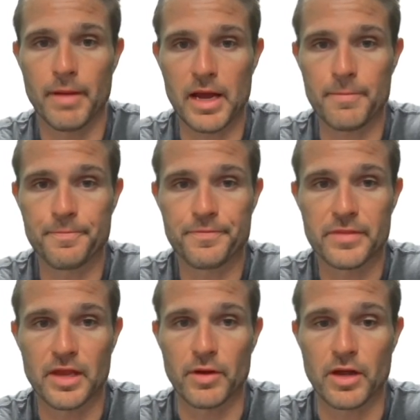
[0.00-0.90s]
Bam,
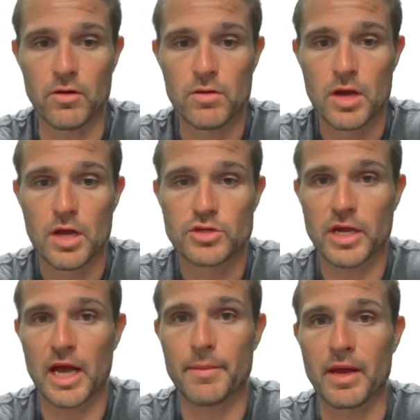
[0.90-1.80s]
there we go.
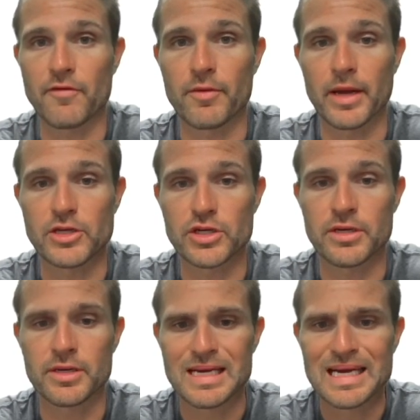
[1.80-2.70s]
So I got my
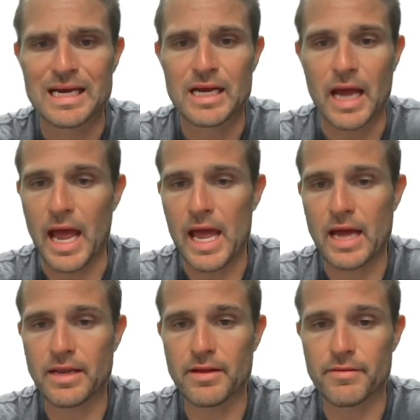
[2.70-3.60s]
information,
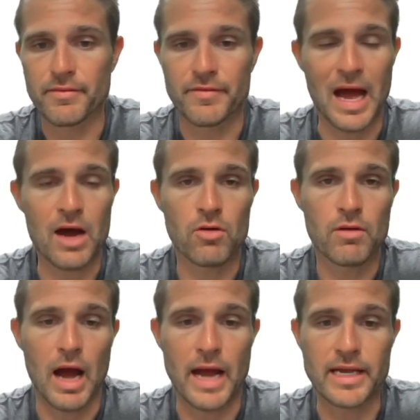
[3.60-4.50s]
and
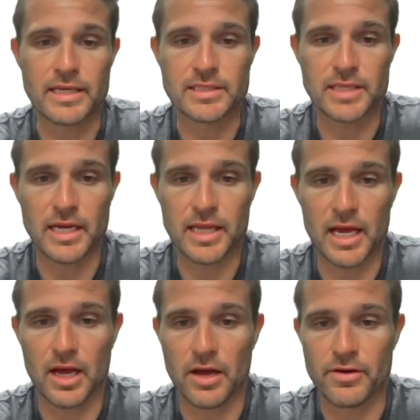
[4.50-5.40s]
now I can cite
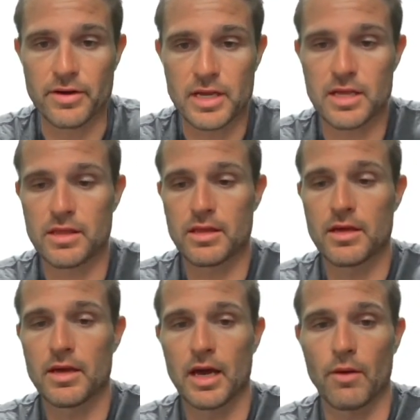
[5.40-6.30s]
that underneath
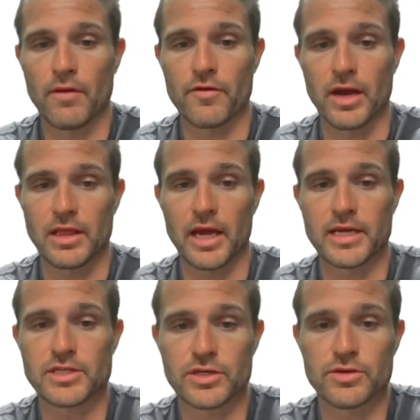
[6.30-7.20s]
however I'd
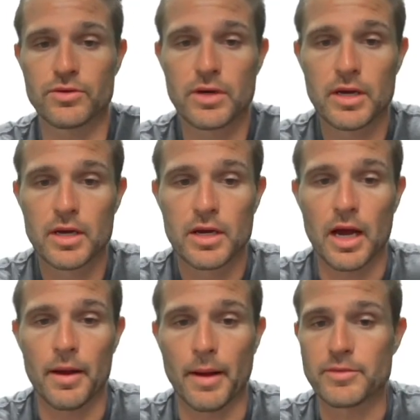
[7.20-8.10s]
like to.
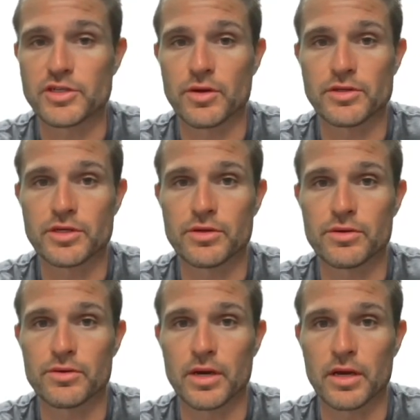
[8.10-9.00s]
I'm just going
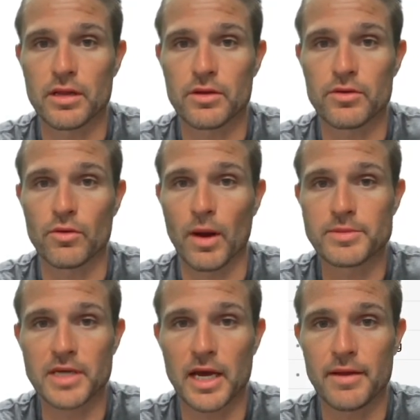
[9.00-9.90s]
to include the
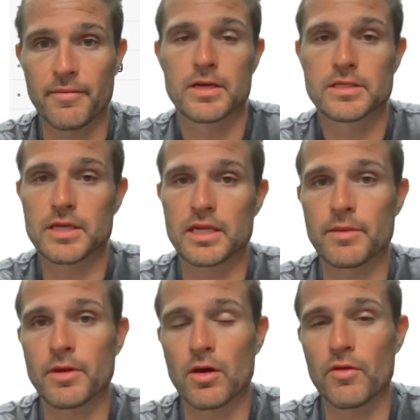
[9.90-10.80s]
website to let
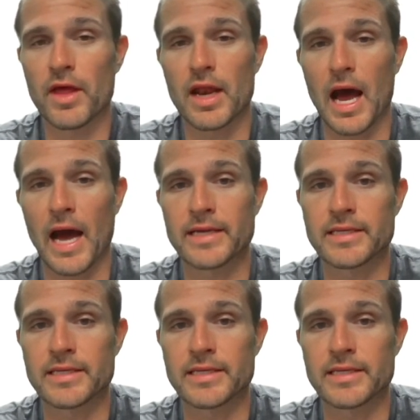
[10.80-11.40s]
them know that I